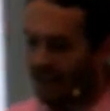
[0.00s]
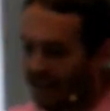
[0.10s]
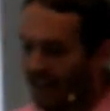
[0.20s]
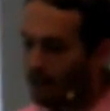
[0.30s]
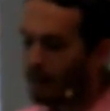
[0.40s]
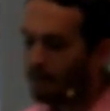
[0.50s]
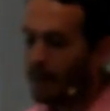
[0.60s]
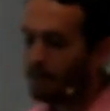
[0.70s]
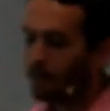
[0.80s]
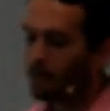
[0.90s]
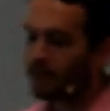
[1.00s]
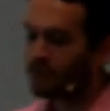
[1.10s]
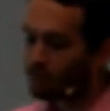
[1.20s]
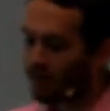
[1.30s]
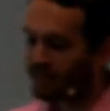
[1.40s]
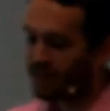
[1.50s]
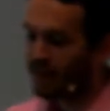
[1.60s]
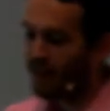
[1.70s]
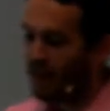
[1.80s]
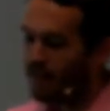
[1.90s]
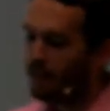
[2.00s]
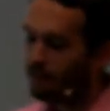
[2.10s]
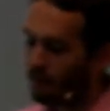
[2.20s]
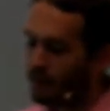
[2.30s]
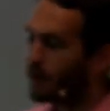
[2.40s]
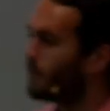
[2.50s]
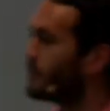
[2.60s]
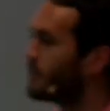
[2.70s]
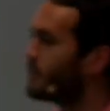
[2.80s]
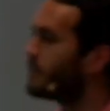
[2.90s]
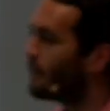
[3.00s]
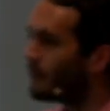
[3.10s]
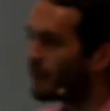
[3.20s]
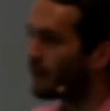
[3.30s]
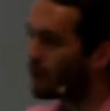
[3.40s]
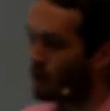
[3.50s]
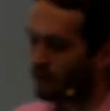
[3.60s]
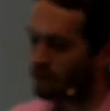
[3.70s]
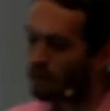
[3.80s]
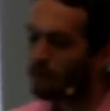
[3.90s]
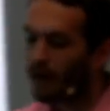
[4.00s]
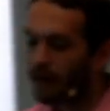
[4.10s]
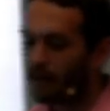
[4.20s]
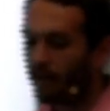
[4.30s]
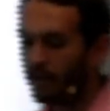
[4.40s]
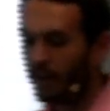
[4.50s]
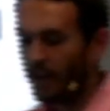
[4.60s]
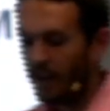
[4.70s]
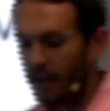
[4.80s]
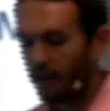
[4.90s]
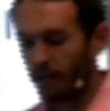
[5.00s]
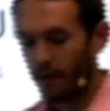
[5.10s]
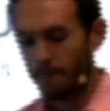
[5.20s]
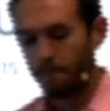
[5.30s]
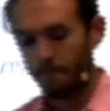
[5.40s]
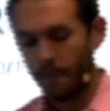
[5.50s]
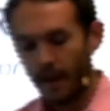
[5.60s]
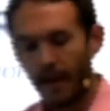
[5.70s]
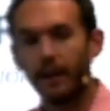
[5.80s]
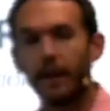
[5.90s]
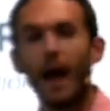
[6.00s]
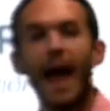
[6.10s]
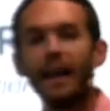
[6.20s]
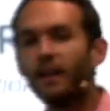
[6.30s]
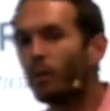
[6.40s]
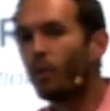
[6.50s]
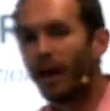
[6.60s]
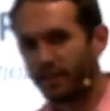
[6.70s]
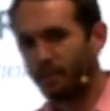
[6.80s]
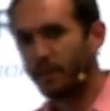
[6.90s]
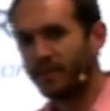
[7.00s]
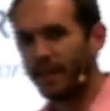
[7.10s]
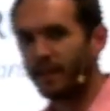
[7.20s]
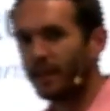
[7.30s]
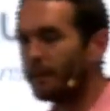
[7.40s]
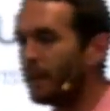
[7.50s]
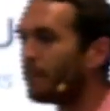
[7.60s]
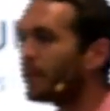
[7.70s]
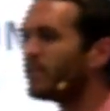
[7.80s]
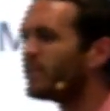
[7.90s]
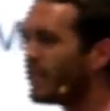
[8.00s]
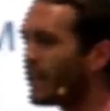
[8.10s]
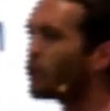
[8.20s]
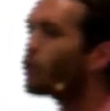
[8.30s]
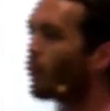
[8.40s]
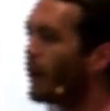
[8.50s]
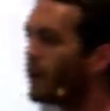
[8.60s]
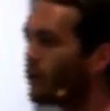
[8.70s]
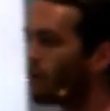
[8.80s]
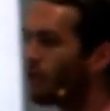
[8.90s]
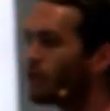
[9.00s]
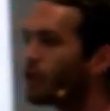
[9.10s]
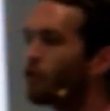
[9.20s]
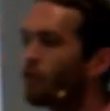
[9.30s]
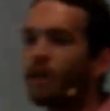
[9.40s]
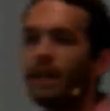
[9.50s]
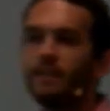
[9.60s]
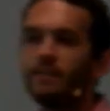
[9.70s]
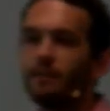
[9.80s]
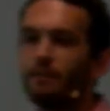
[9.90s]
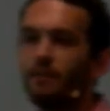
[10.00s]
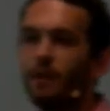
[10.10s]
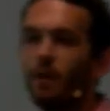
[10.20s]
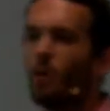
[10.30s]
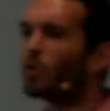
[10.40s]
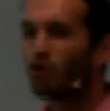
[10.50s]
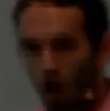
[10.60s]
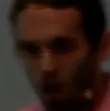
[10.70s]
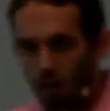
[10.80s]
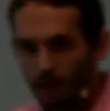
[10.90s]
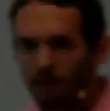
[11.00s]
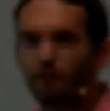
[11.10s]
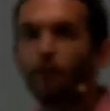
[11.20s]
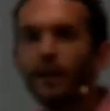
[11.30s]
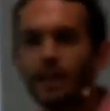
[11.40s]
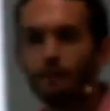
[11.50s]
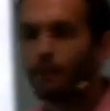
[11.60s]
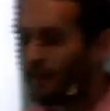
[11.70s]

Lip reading: keeping people from expressing their freedoms, something left over from a bygone era. And in the West particularly, people are seeking greater degrees of autonomy, freedom from